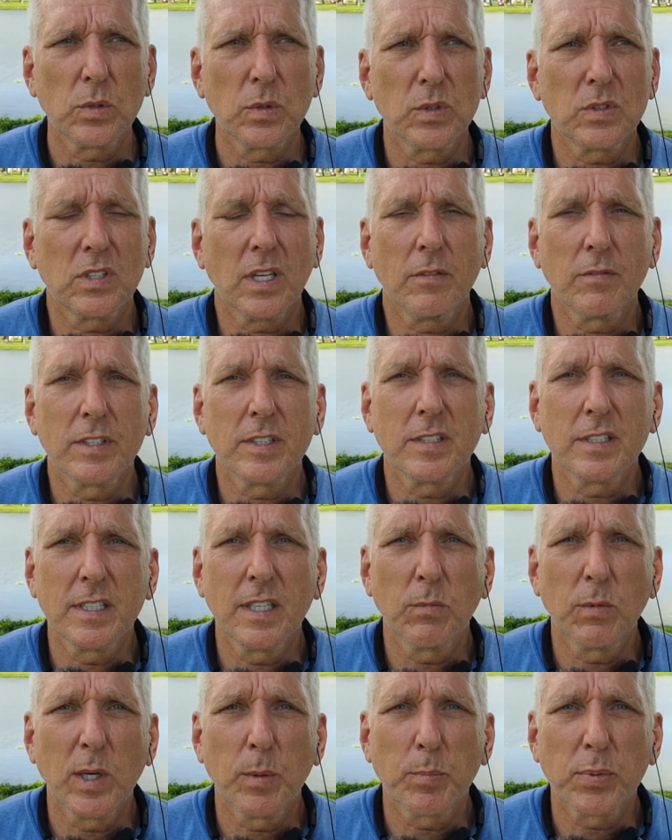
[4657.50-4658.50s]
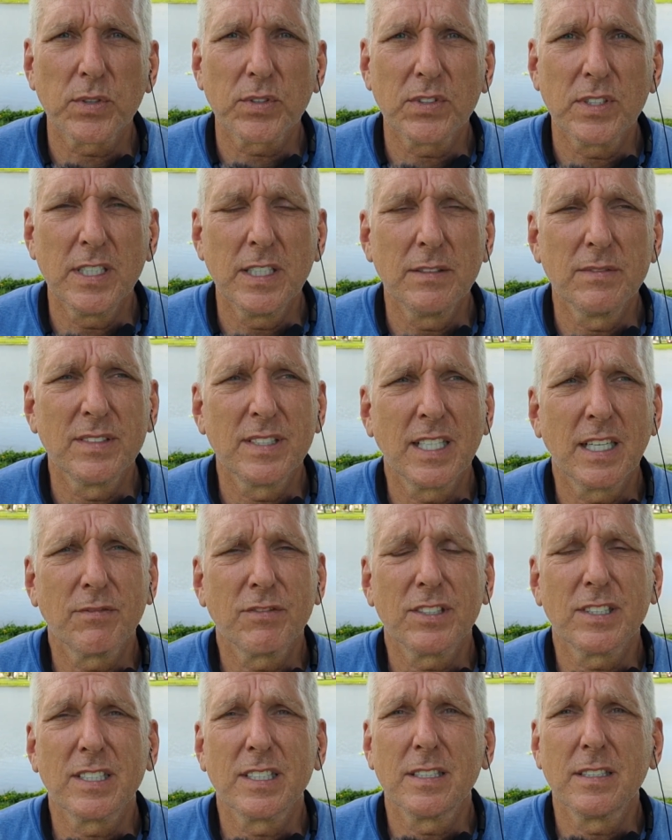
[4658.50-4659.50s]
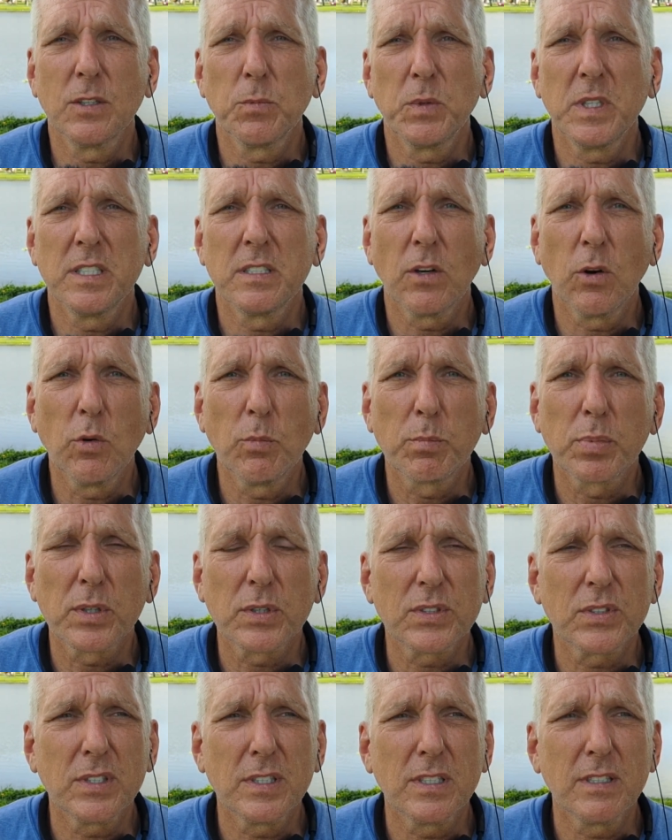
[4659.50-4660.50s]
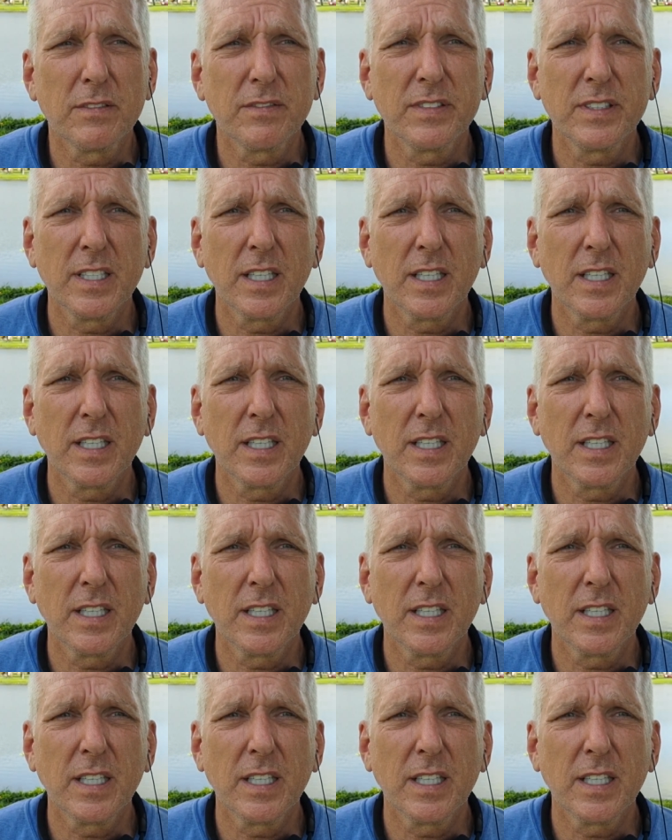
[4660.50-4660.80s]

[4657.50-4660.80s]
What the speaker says: everything that we perceive and everything that we don't perceive.